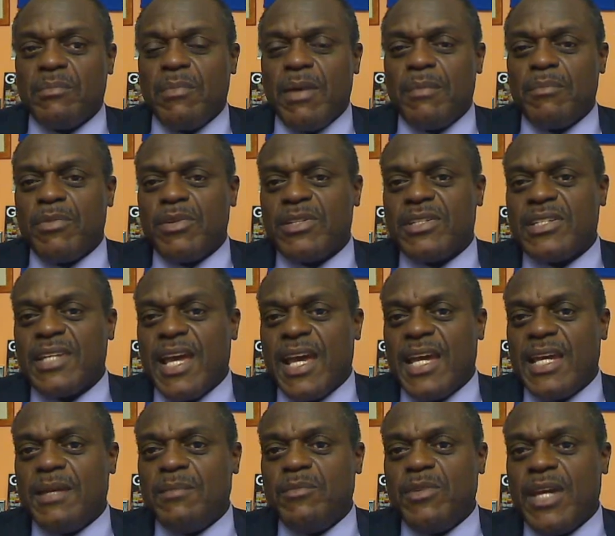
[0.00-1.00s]
the member's
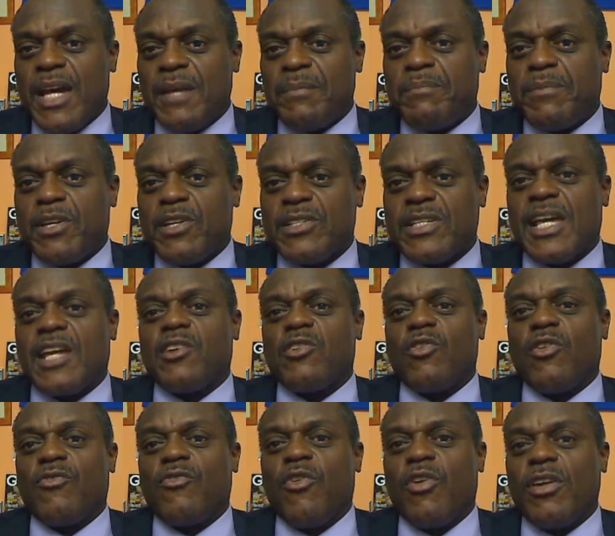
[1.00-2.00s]
name yet because I don't
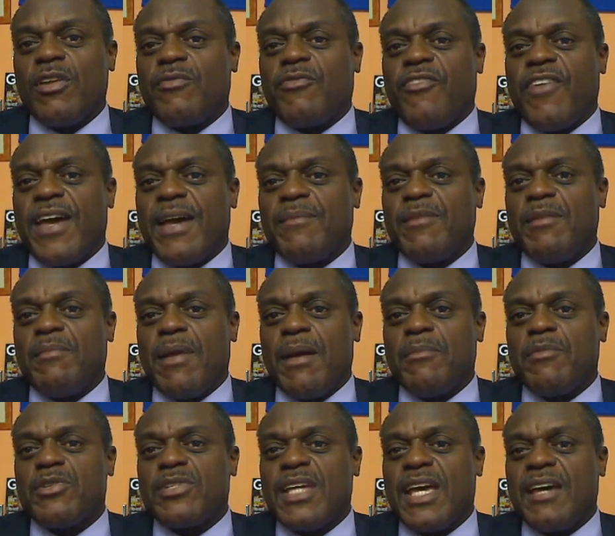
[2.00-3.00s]
know if all the family
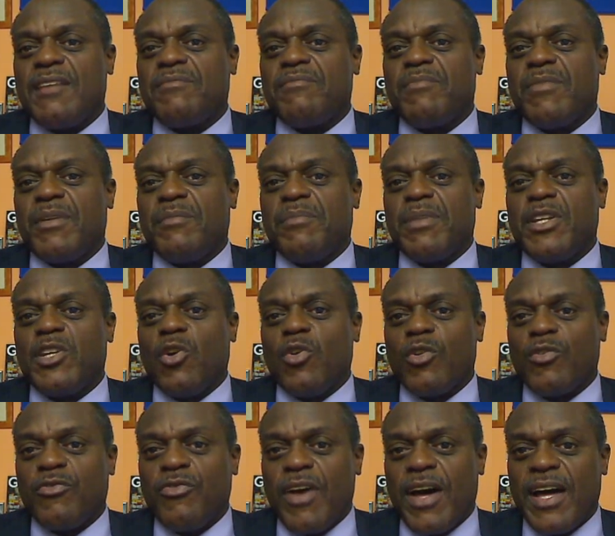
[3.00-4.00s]
members have been
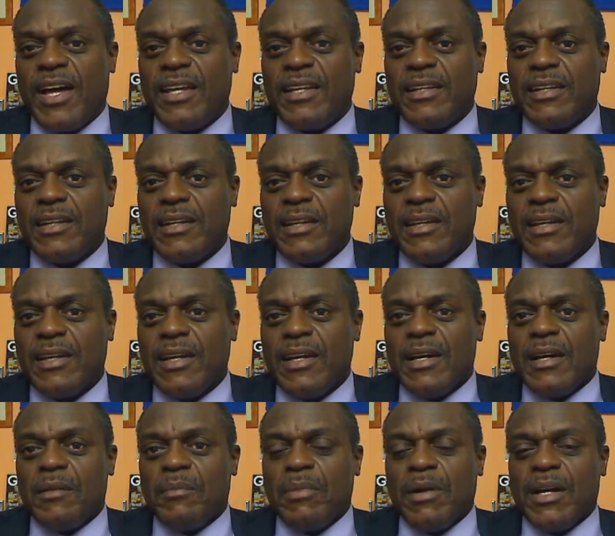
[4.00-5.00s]
notified.
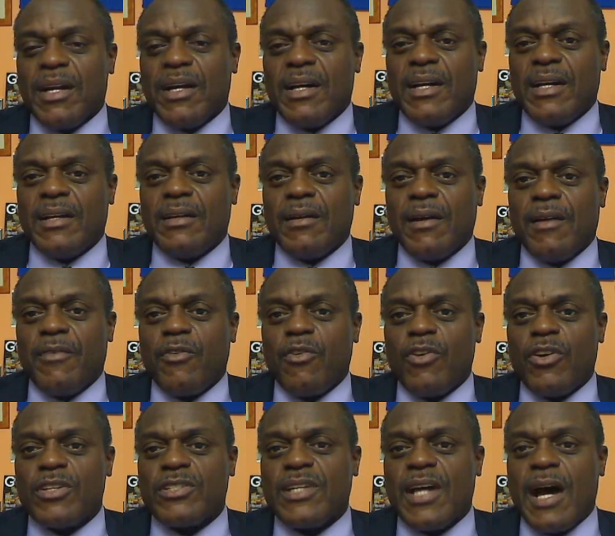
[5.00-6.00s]
But of
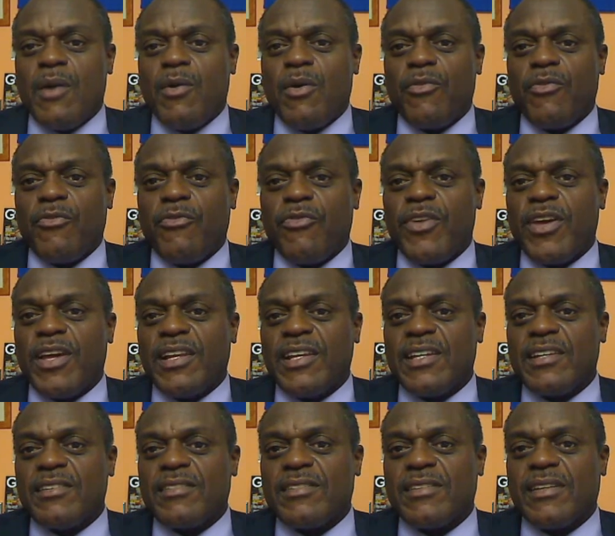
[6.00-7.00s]
course, our
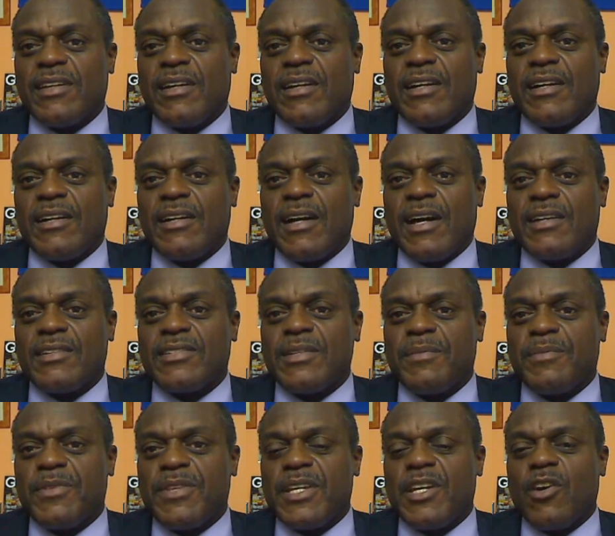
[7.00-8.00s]
feelings, our
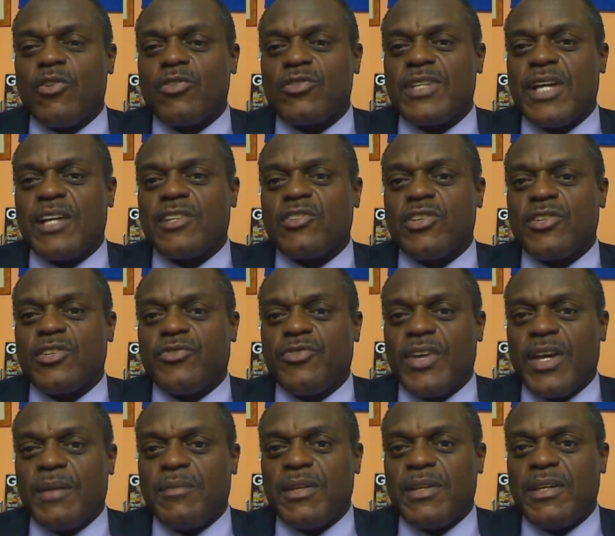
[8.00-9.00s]
sympathy goes out to his
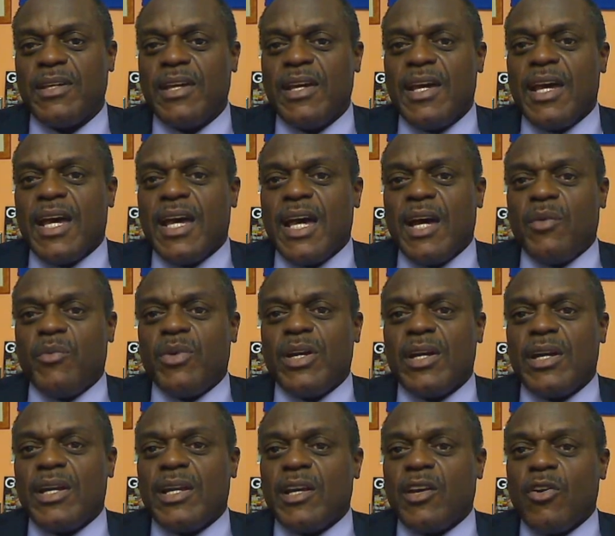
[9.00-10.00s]
family, and
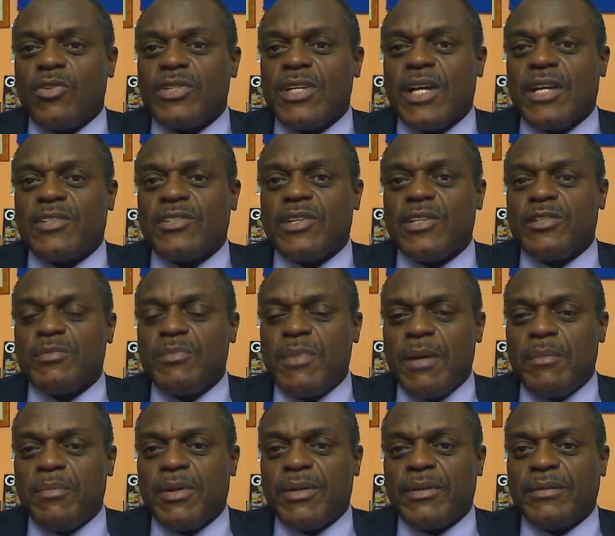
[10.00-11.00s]
it goes out to this
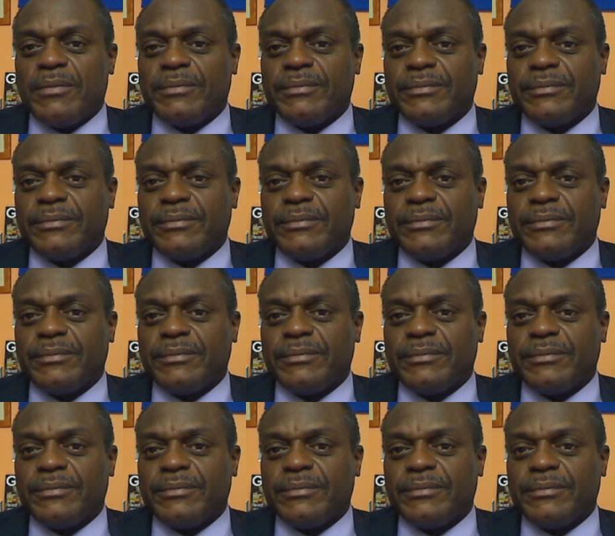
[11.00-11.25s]
member.